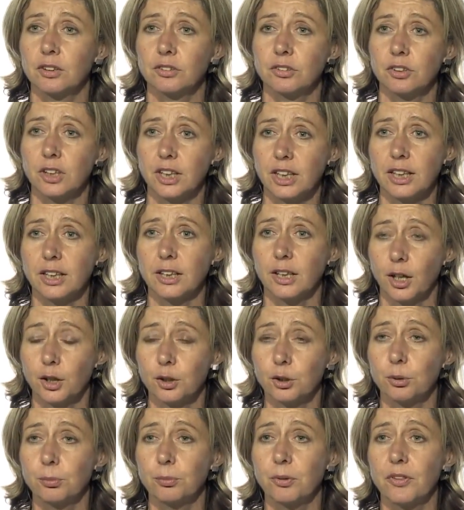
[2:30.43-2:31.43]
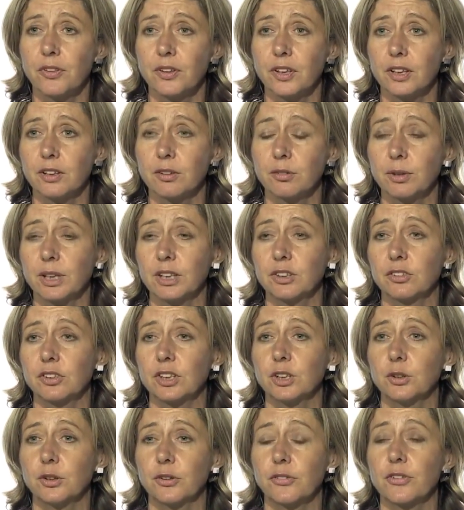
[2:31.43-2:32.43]
She hoped that when
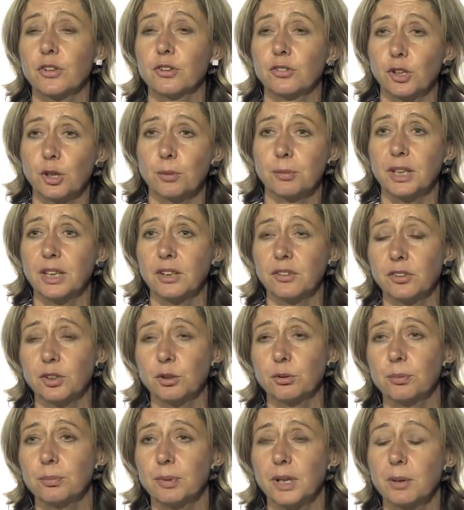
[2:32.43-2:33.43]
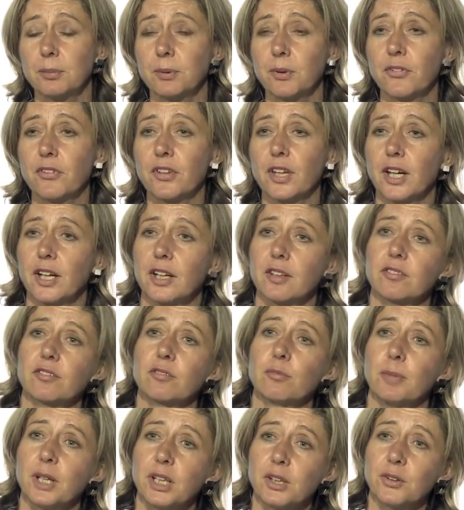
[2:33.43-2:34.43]
she got to Germany, she would be able to
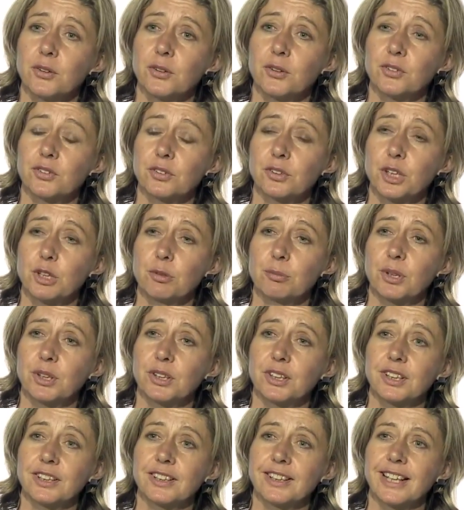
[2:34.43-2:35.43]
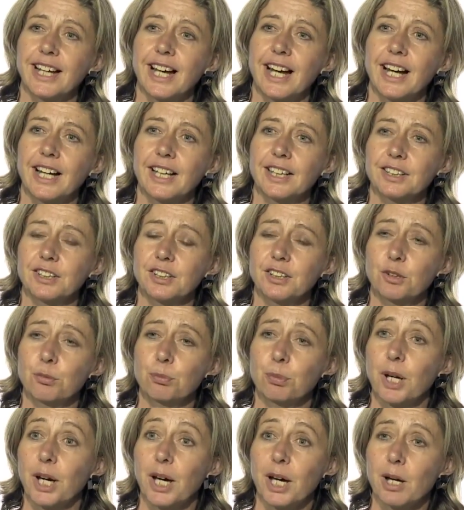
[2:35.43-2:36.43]
have medical treatment
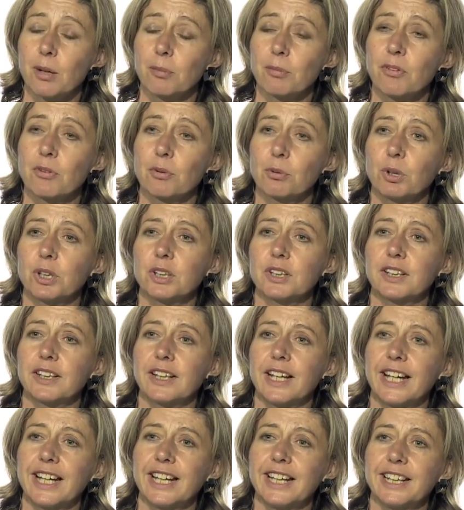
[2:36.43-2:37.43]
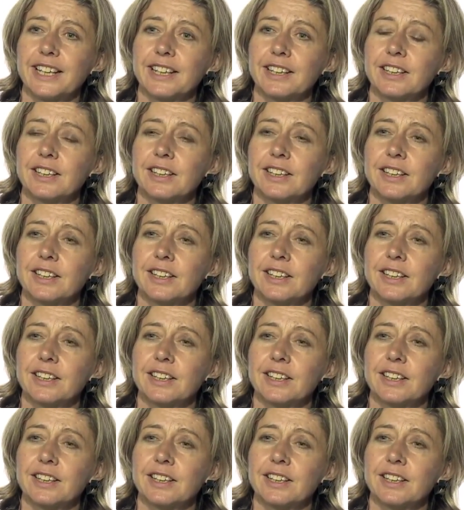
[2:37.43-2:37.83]
and perhaps one day